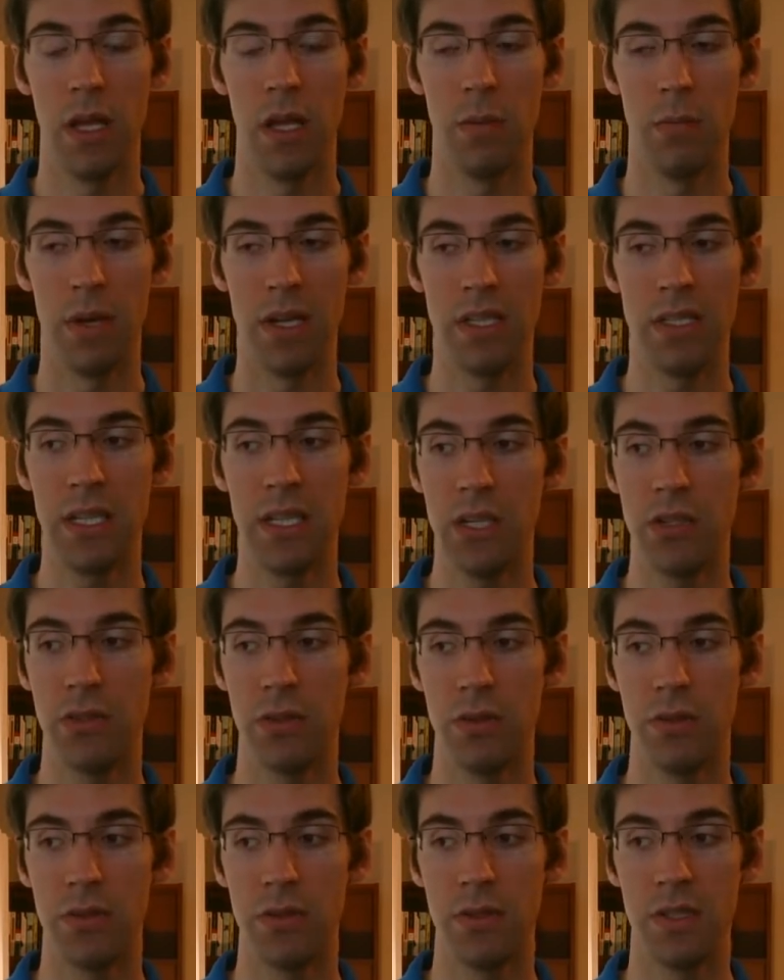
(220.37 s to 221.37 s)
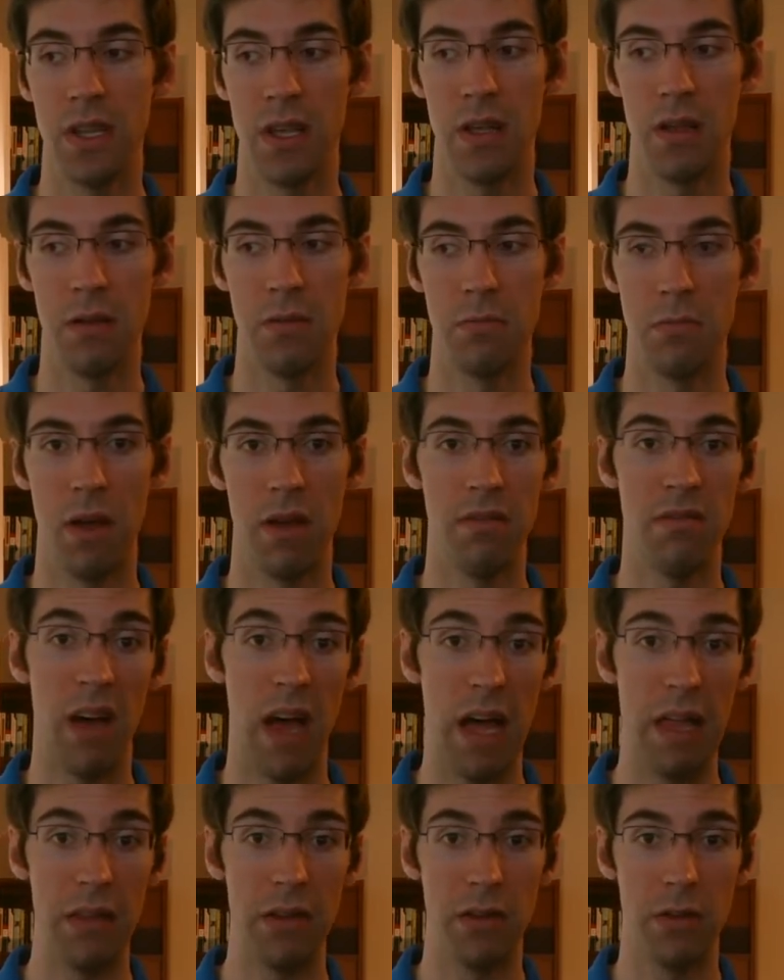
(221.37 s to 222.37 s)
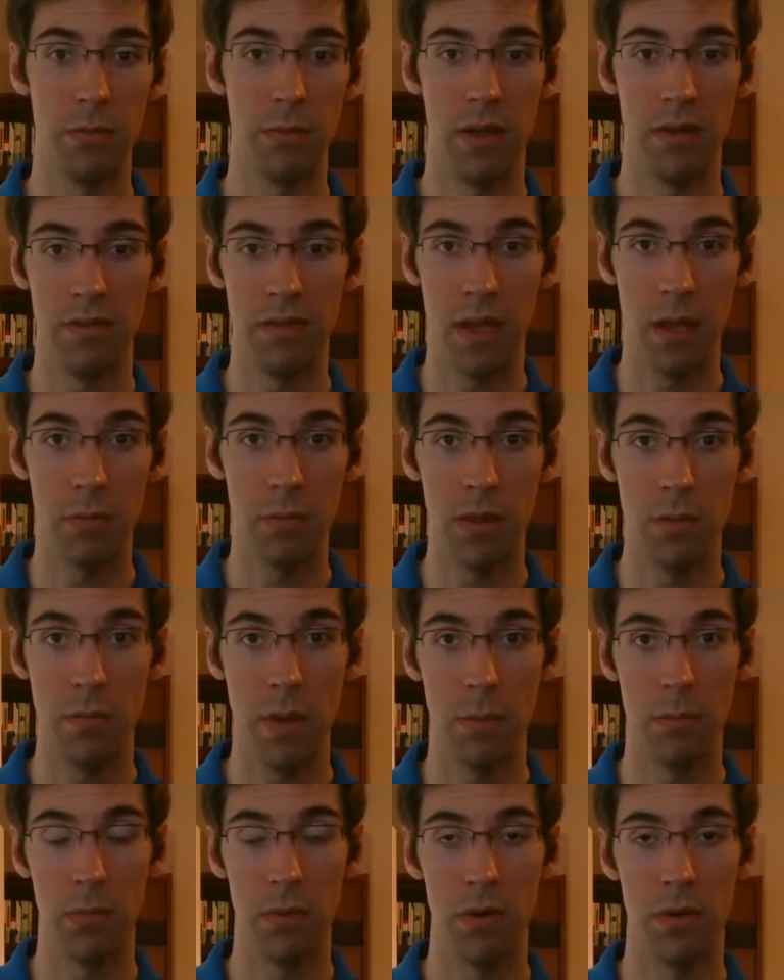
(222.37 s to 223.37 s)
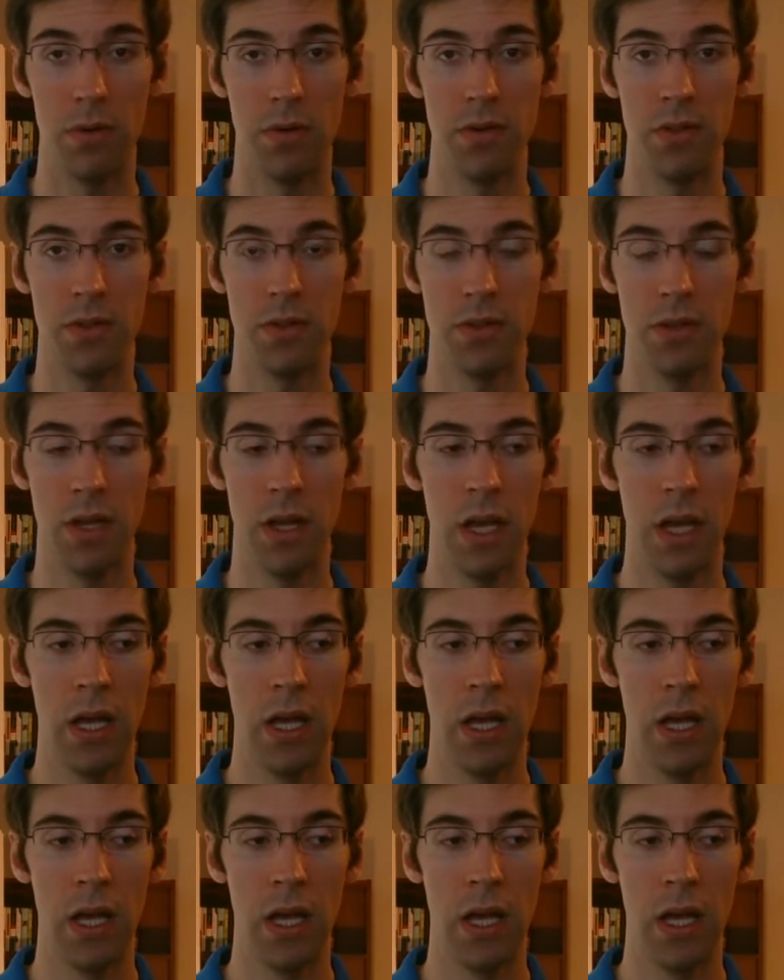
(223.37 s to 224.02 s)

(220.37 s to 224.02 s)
and my teachers and my father and my family members